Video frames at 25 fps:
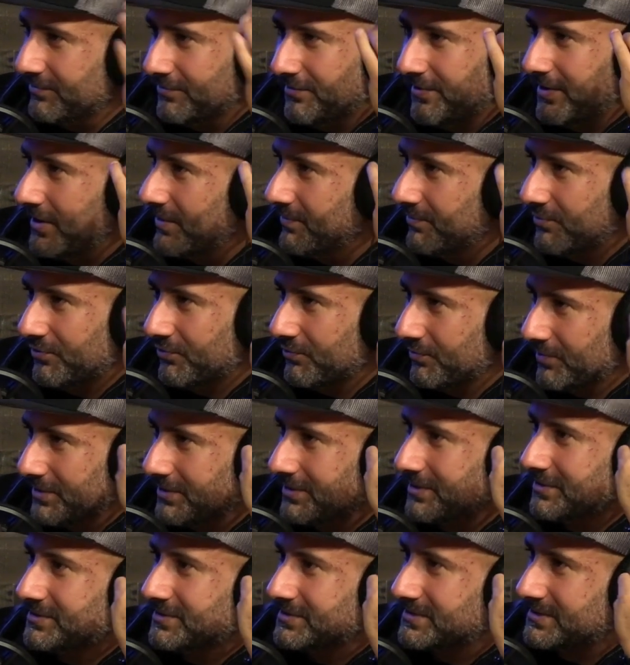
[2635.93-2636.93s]
you're able to
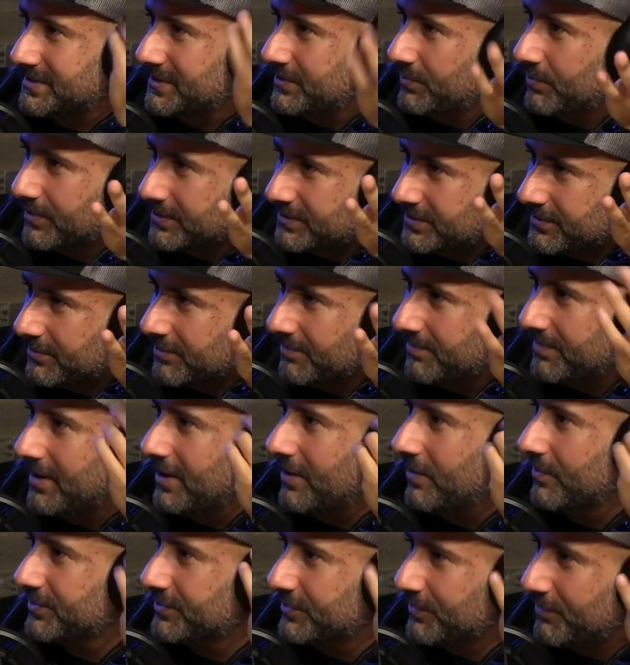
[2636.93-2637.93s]
really just see what they're
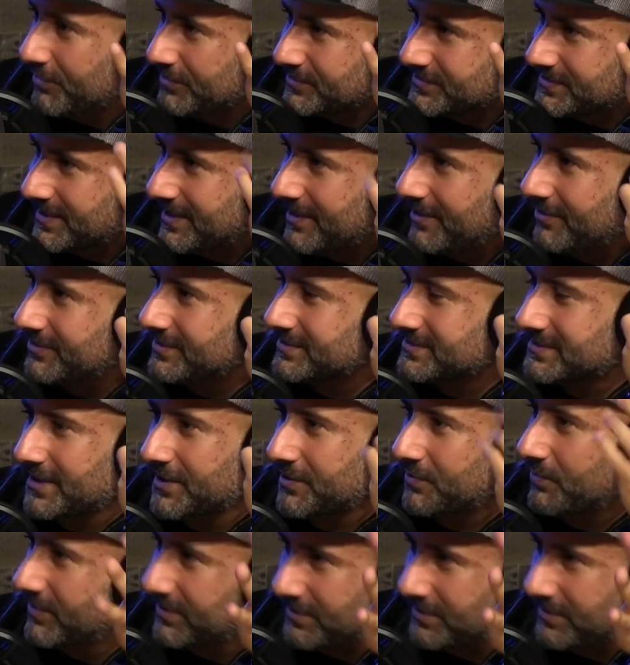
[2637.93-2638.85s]
about, what their personalities like,